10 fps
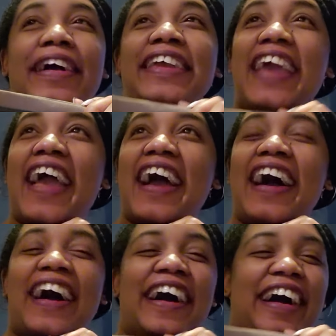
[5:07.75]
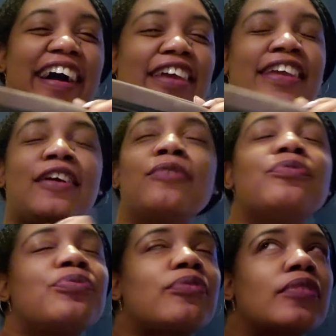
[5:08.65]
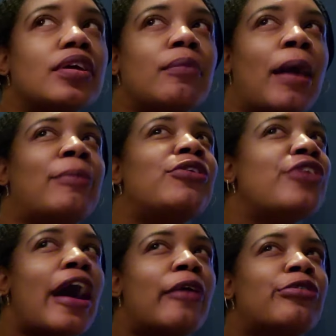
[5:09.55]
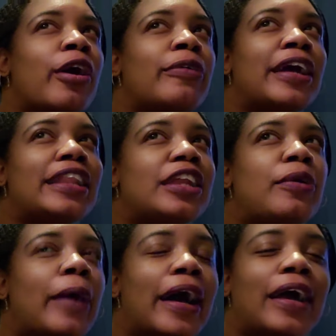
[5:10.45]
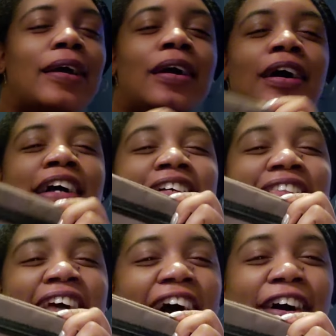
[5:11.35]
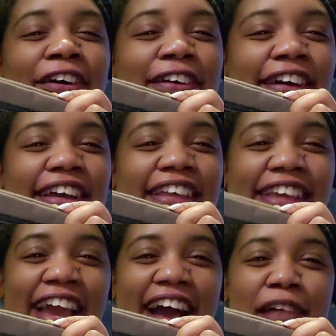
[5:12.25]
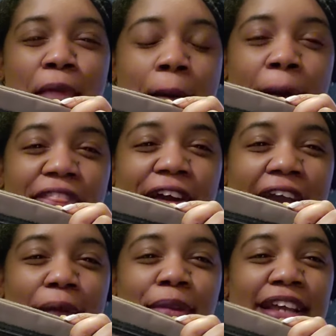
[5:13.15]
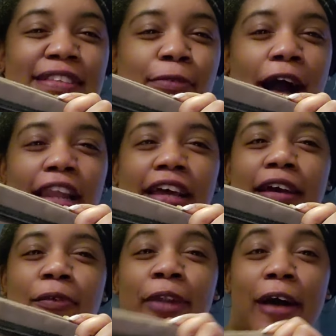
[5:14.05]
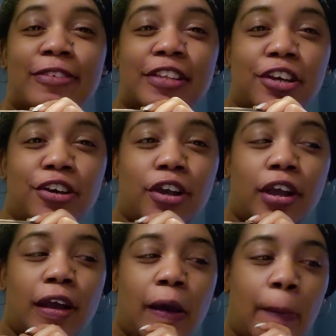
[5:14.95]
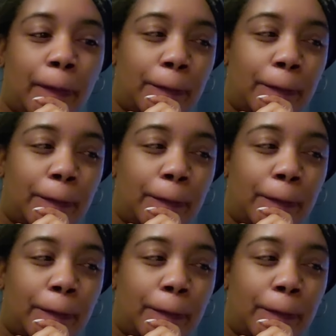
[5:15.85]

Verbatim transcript: Yeah. yeah. Mama, you know I don't throw nothing away. So, yeah, my mother gave me this wallet when I was a little girl.